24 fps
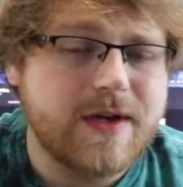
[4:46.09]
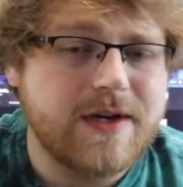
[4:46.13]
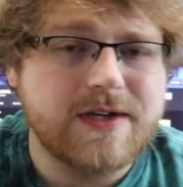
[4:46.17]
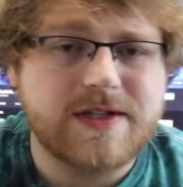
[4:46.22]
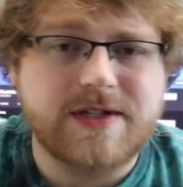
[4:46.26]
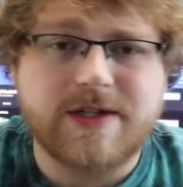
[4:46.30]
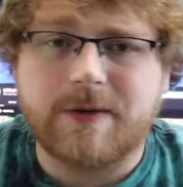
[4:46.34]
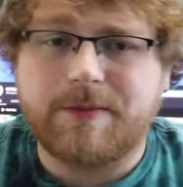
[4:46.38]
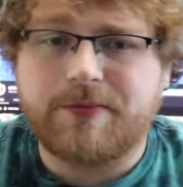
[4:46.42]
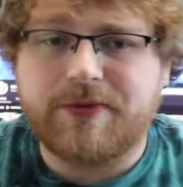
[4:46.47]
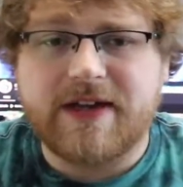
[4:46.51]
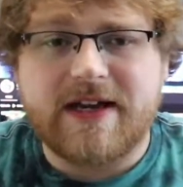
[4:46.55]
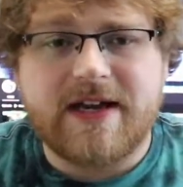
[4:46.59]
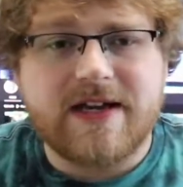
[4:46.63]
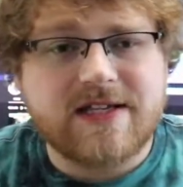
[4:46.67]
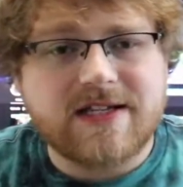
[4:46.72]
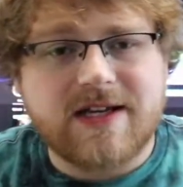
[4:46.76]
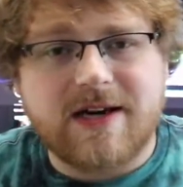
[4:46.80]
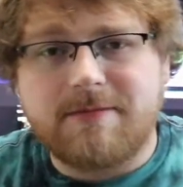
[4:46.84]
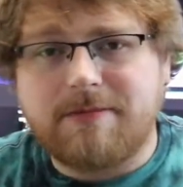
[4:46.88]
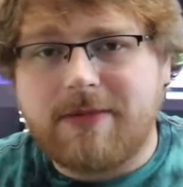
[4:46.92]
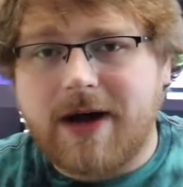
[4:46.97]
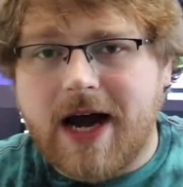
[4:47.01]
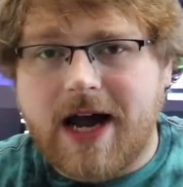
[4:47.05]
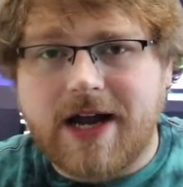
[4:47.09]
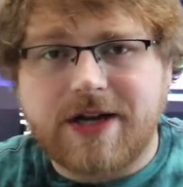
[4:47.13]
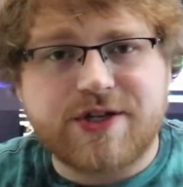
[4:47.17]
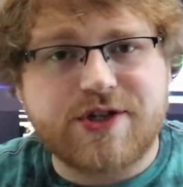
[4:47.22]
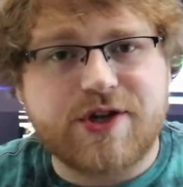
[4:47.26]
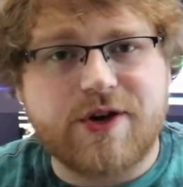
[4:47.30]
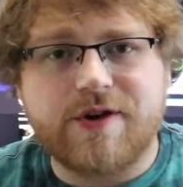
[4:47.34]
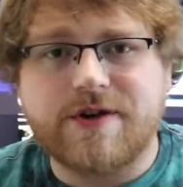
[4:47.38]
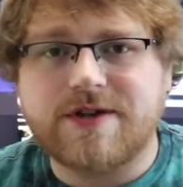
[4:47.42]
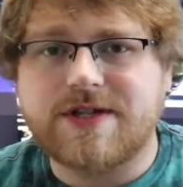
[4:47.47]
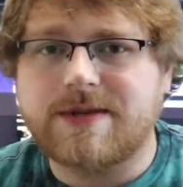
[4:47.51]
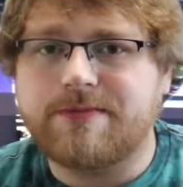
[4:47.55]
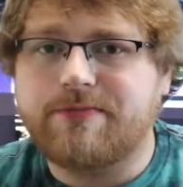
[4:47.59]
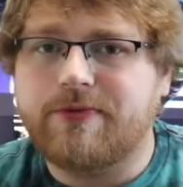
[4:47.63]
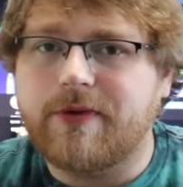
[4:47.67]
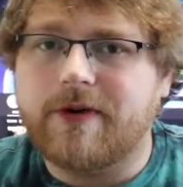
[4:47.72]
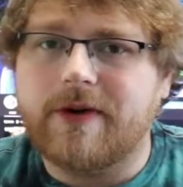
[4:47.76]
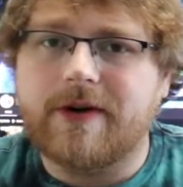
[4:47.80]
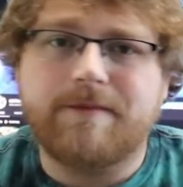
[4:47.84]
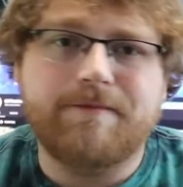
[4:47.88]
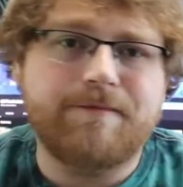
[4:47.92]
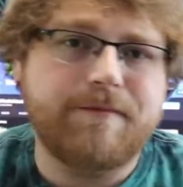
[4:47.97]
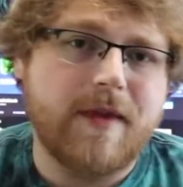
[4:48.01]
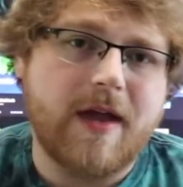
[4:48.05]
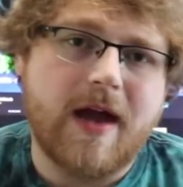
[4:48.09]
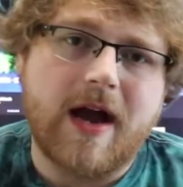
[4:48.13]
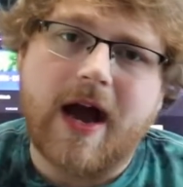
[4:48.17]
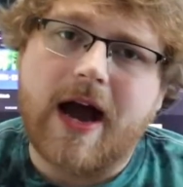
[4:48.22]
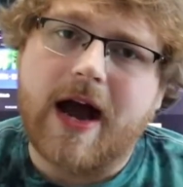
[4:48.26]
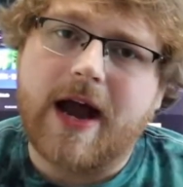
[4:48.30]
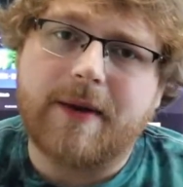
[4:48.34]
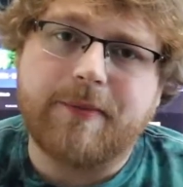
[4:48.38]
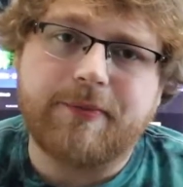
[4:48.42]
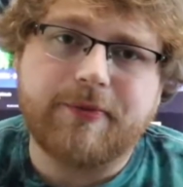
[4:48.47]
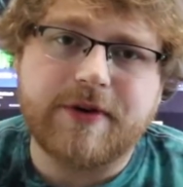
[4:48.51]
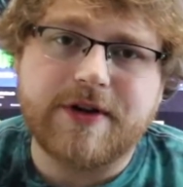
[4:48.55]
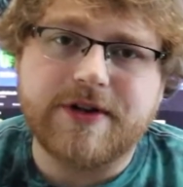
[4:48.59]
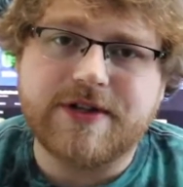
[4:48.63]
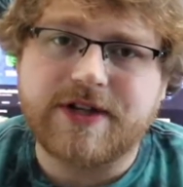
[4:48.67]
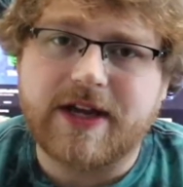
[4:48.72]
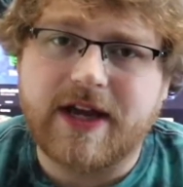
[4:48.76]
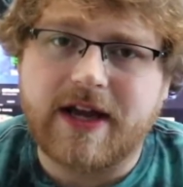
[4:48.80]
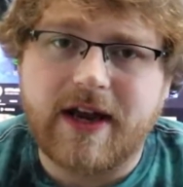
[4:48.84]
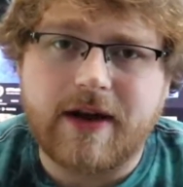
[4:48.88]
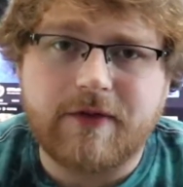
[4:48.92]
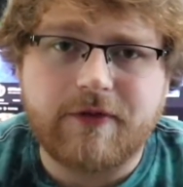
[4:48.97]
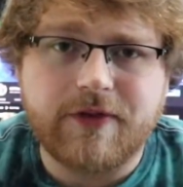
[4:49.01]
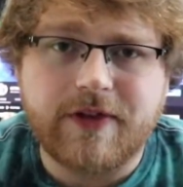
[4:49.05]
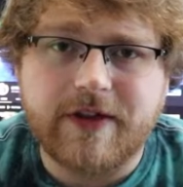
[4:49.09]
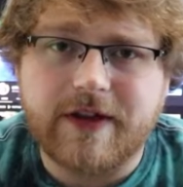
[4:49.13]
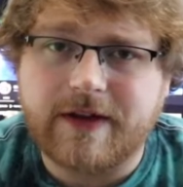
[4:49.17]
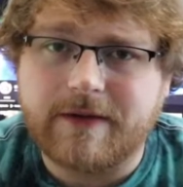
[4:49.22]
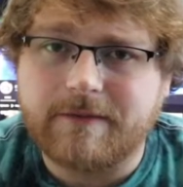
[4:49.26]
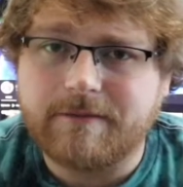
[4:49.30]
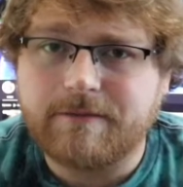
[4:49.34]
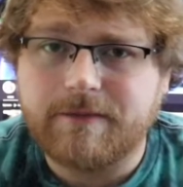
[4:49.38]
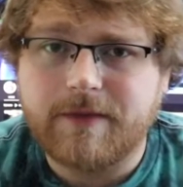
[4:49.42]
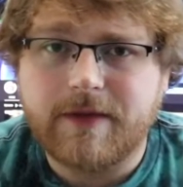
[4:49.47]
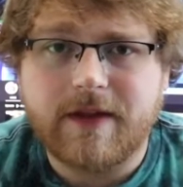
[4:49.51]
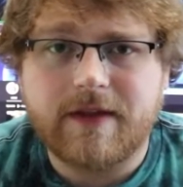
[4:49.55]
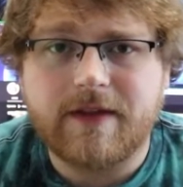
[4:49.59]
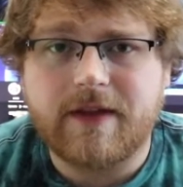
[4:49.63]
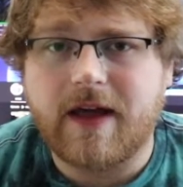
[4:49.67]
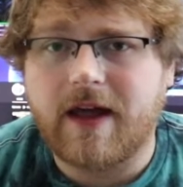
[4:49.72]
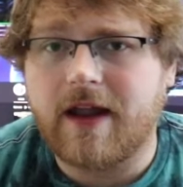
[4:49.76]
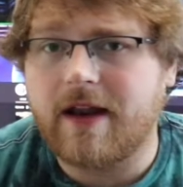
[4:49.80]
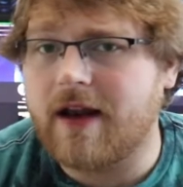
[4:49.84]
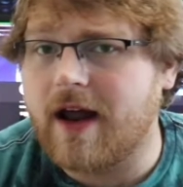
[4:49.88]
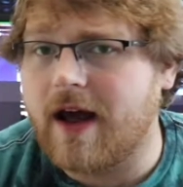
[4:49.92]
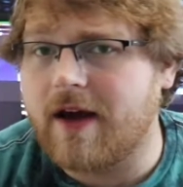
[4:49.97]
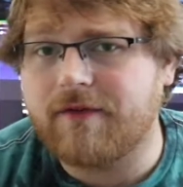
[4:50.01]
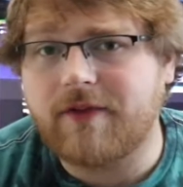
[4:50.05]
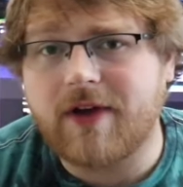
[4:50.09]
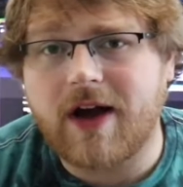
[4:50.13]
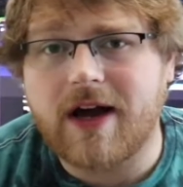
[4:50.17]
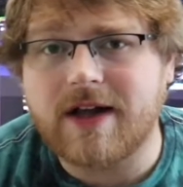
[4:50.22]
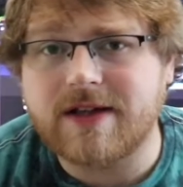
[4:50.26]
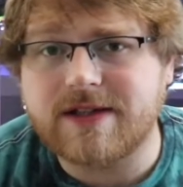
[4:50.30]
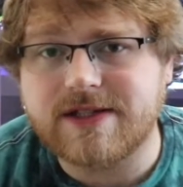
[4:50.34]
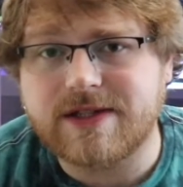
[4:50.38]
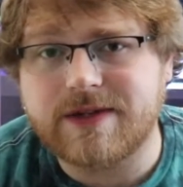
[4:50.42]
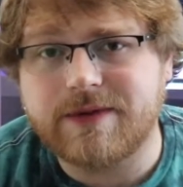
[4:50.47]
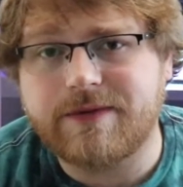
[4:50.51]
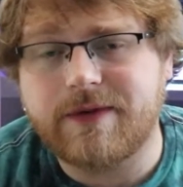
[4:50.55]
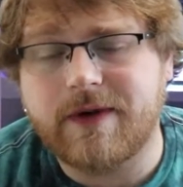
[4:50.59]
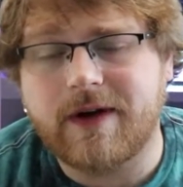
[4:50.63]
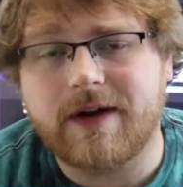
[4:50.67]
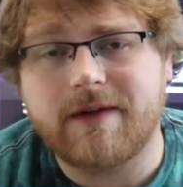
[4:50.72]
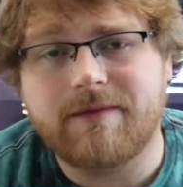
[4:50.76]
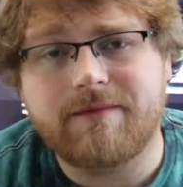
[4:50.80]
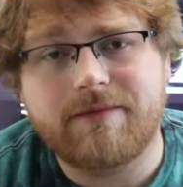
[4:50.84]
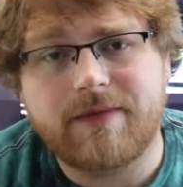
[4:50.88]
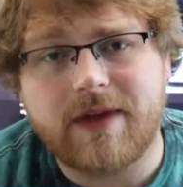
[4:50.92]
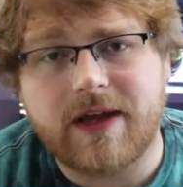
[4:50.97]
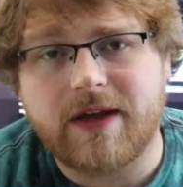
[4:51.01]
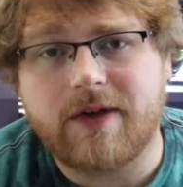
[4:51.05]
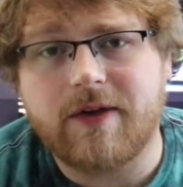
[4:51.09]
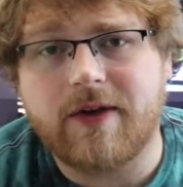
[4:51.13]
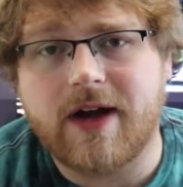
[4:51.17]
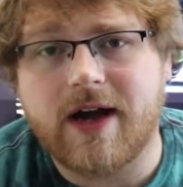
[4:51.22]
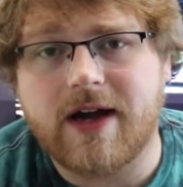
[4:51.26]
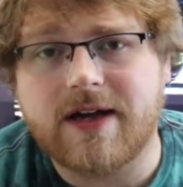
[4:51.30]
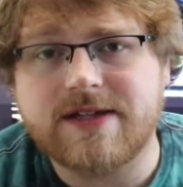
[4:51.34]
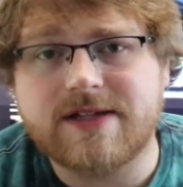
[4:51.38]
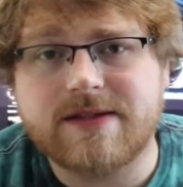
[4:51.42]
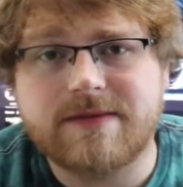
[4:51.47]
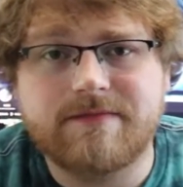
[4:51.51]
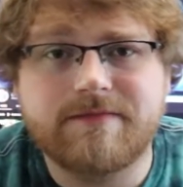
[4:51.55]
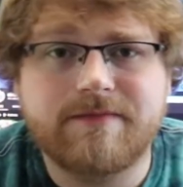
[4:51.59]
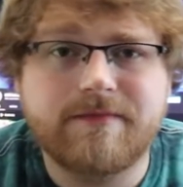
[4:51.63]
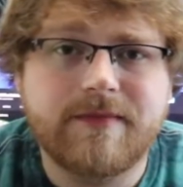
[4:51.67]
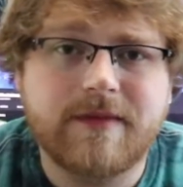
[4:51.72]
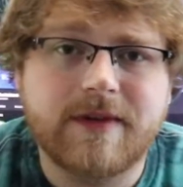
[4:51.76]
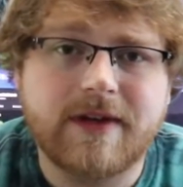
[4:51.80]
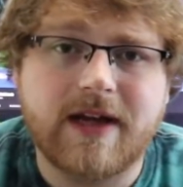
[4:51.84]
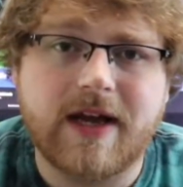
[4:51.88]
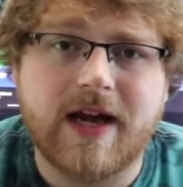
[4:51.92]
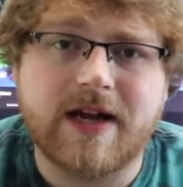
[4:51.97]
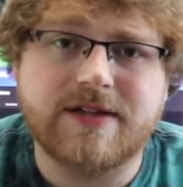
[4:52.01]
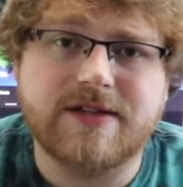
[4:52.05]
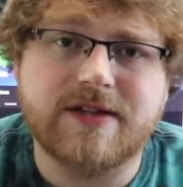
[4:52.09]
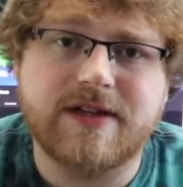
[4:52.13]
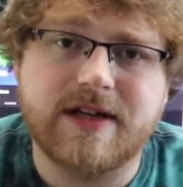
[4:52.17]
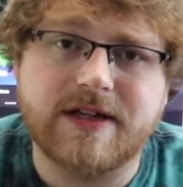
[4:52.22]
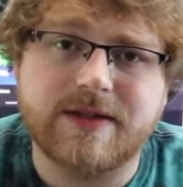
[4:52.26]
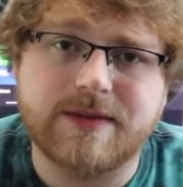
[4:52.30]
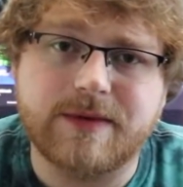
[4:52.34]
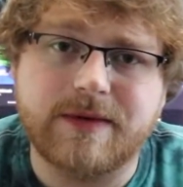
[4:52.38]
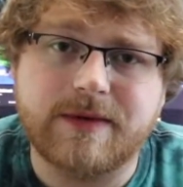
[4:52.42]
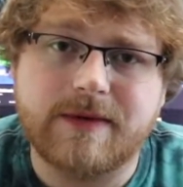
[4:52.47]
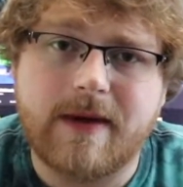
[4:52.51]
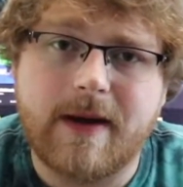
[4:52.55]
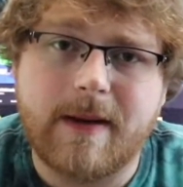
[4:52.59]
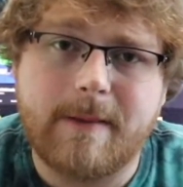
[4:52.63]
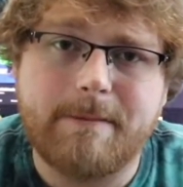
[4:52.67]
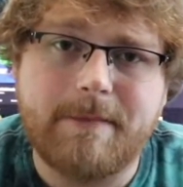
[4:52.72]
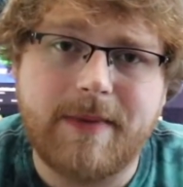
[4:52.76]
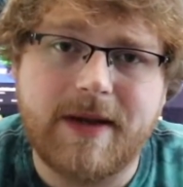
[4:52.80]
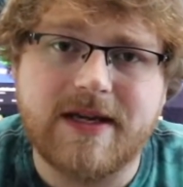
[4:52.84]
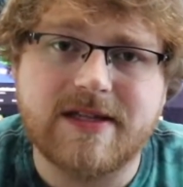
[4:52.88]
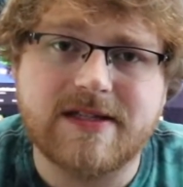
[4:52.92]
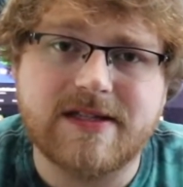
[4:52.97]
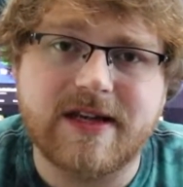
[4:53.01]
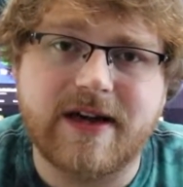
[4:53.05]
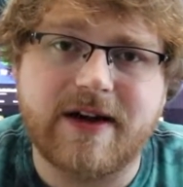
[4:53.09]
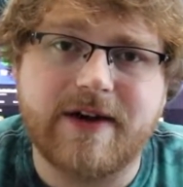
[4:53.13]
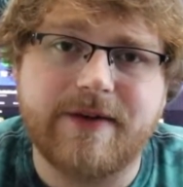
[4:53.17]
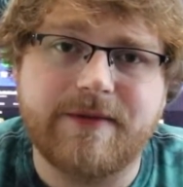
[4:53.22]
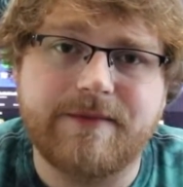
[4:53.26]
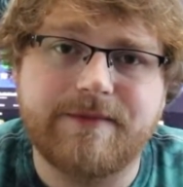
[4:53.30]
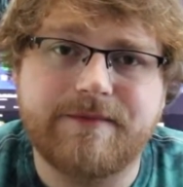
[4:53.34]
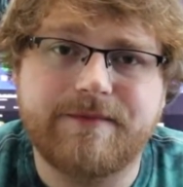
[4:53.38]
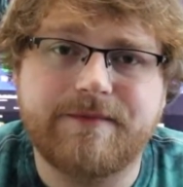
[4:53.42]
So please come by and show your support. I appreciate everything that I've gotten so far. Thank you guys. Catch you next one. Peace out.